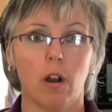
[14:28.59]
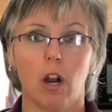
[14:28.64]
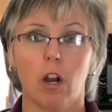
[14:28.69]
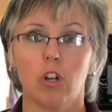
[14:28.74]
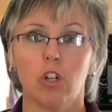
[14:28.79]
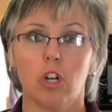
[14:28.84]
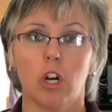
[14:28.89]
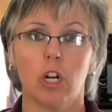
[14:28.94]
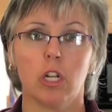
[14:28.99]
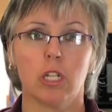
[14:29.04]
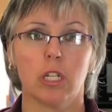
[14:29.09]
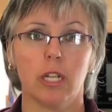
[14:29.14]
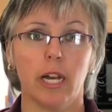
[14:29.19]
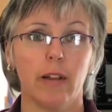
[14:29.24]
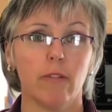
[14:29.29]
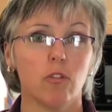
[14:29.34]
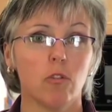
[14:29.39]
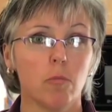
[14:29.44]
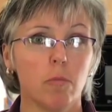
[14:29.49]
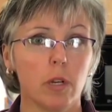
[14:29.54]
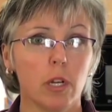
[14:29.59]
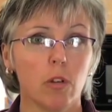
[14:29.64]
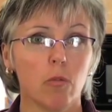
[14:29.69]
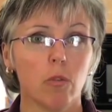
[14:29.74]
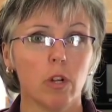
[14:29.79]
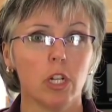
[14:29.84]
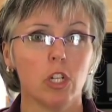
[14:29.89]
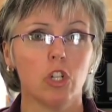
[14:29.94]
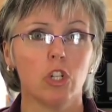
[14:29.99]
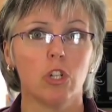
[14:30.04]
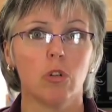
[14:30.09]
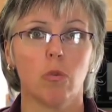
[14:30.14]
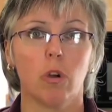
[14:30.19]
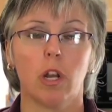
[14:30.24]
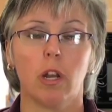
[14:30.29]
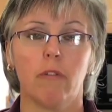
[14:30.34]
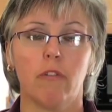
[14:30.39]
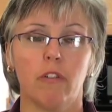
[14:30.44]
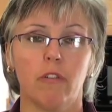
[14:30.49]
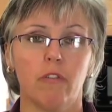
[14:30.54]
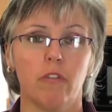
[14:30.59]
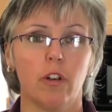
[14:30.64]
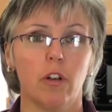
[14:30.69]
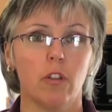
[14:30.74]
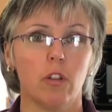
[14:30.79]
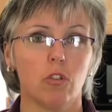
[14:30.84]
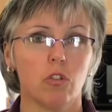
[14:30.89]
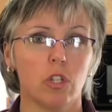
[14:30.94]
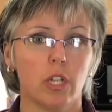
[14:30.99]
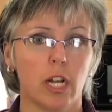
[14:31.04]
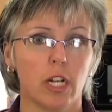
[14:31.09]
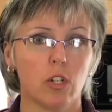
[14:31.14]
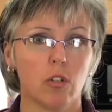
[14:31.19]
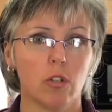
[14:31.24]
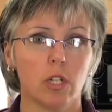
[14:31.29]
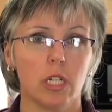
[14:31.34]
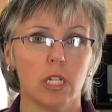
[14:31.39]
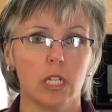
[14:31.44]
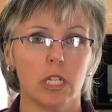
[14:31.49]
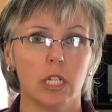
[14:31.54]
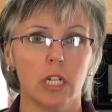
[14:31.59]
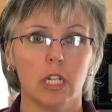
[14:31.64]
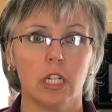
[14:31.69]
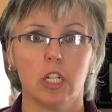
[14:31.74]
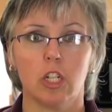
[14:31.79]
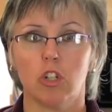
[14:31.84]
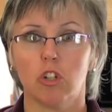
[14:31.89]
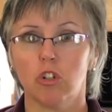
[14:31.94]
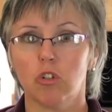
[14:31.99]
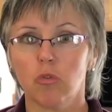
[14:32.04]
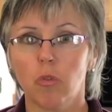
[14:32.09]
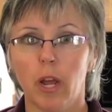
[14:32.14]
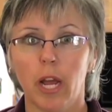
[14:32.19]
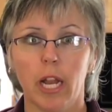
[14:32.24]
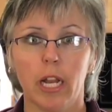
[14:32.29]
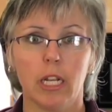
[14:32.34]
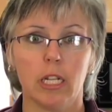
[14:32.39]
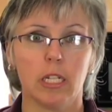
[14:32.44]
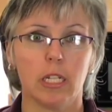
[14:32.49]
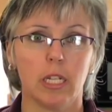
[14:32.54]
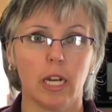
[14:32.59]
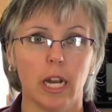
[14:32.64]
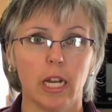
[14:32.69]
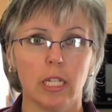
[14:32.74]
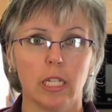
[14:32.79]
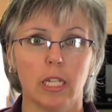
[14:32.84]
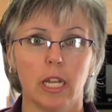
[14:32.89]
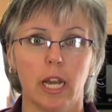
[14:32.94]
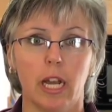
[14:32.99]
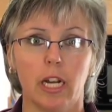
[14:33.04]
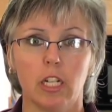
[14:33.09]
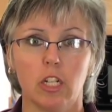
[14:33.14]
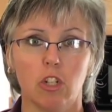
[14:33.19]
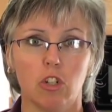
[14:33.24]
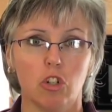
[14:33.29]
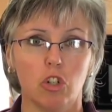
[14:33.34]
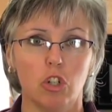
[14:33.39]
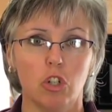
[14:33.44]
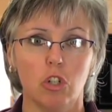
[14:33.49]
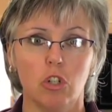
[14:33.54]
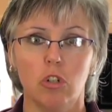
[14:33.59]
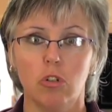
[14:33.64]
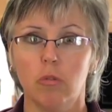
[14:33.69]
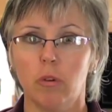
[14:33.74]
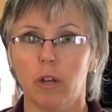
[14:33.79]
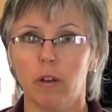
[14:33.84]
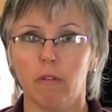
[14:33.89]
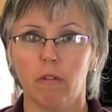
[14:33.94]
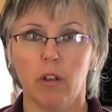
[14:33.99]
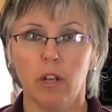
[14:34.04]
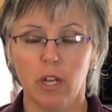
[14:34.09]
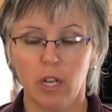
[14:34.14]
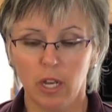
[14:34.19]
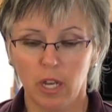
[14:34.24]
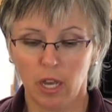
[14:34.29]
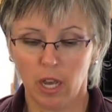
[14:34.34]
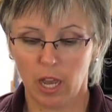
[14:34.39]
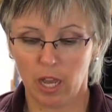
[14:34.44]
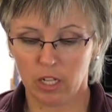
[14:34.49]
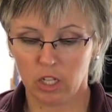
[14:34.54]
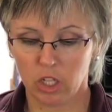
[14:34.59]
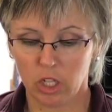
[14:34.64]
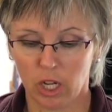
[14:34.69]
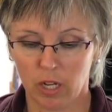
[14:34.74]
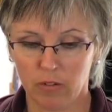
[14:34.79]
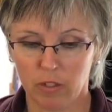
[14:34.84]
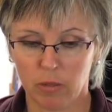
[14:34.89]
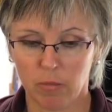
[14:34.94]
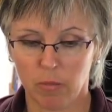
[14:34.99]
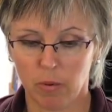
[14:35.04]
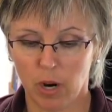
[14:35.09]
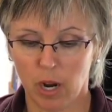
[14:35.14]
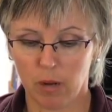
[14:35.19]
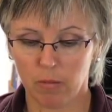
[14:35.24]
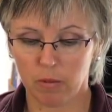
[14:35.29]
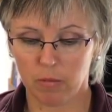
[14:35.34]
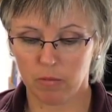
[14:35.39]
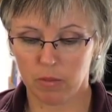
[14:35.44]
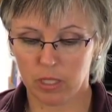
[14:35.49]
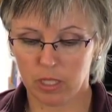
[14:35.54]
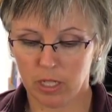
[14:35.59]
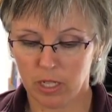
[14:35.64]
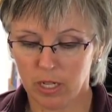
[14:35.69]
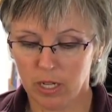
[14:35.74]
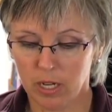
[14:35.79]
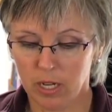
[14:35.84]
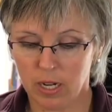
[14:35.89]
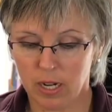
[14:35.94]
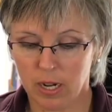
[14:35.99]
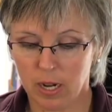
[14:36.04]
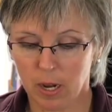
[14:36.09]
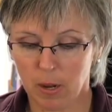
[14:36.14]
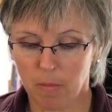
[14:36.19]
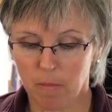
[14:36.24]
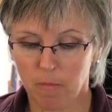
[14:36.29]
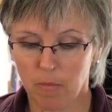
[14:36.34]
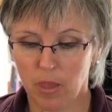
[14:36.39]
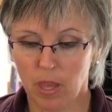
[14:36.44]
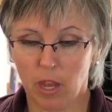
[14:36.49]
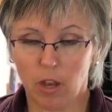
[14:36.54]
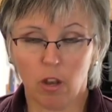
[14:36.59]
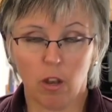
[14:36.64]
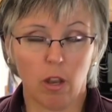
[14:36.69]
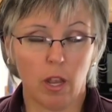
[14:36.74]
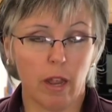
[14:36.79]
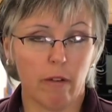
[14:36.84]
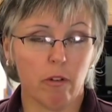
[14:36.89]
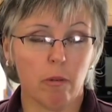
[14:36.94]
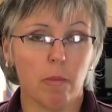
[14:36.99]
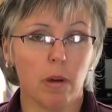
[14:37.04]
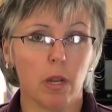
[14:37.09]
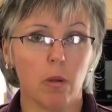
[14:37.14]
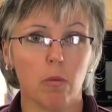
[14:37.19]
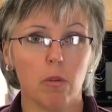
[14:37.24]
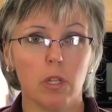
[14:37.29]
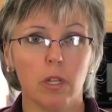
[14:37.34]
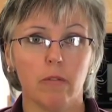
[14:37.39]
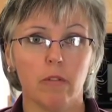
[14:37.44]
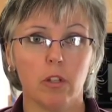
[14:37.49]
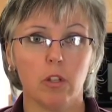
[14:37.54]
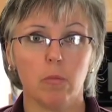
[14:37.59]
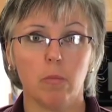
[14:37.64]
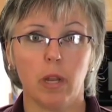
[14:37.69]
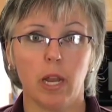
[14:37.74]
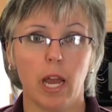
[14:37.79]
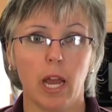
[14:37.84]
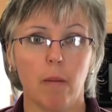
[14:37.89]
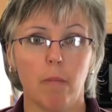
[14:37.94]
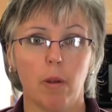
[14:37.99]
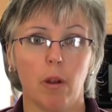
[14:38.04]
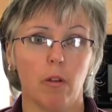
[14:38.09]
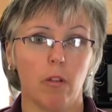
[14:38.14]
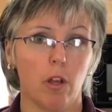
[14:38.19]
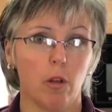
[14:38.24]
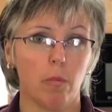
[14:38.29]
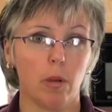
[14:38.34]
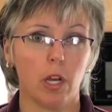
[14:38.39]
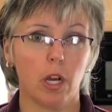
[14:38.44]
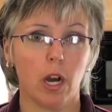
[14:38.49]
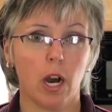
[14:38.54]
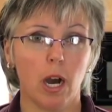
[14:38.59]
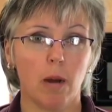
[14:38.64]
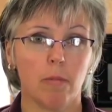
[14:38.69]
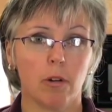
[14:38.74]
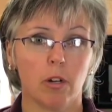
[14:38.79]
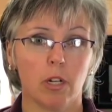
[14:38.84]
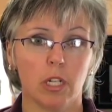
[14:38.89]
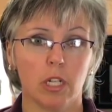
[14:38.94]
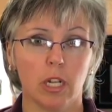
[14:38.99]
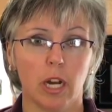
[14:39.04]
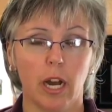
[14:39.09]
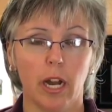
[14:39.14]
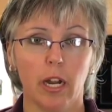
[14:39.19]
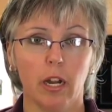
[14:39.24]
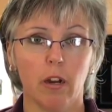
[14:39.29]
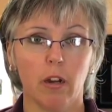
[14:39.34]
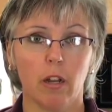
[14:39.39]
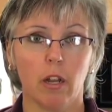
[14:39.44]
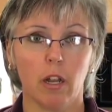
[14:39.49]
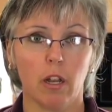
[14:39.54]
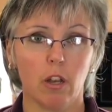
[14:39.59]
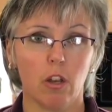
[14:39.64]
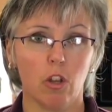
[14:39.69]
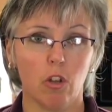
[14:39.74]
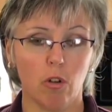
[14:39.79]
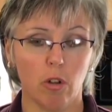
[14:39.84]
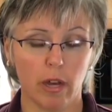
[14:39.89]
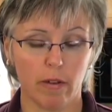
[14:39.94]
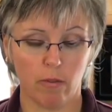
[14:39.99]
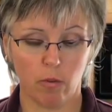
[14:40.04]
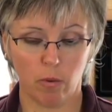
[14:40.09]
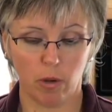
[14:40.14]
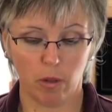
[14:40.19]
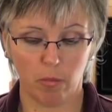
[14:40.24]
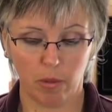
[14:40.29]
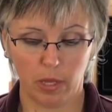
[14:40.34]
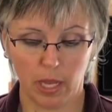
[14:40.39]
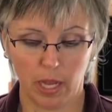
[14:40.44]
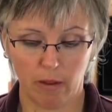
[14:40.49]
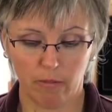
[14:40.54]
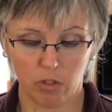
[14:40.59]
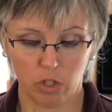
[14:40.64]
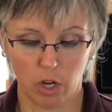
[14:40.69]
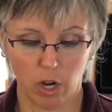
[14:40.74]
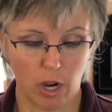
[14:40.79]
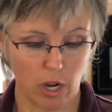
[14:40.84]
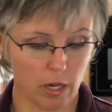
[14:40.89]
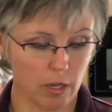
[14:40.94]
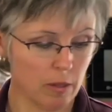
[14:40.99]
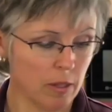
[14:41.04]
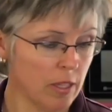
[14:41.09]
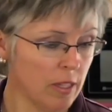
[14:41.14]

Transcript: Our dogs' lives will be enriched. We're going to fulfill those natural instincts to shred and dissect and chew and, and solve some problems. Um, and everybody will live a little bit happier. They'll be calmer and tired, and you'll have a well-behaved dog.